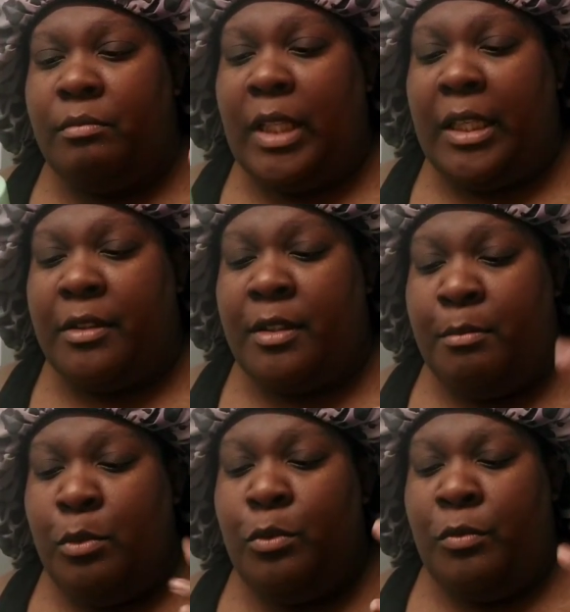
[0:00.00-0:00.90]
like a
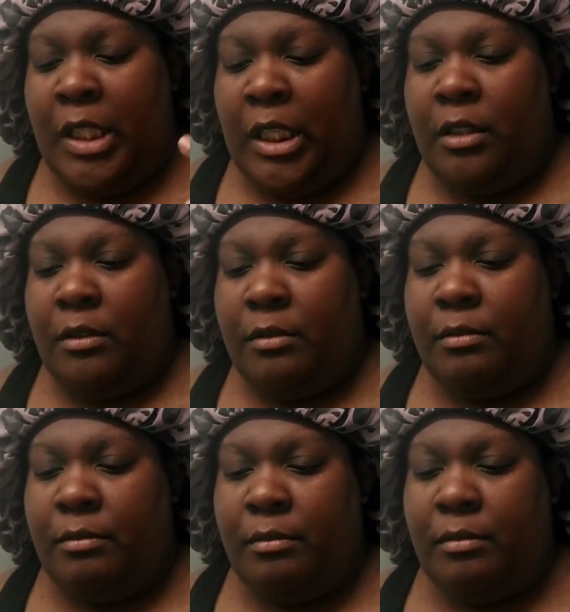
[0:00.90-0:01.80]
smoothing
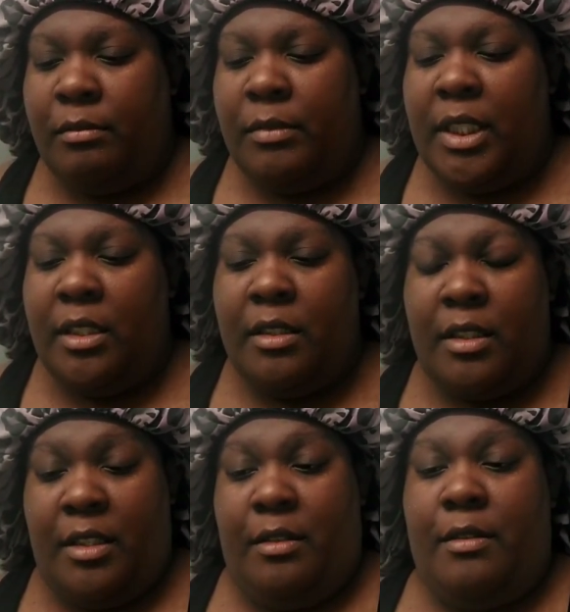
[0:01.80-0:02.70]
in a
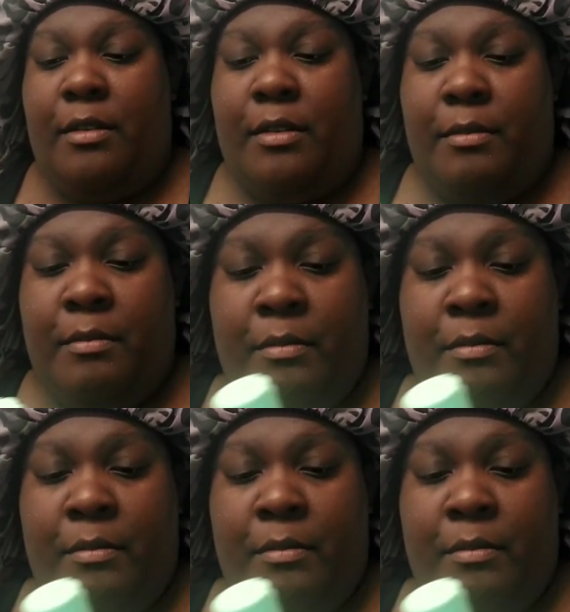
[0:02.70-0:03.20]
sense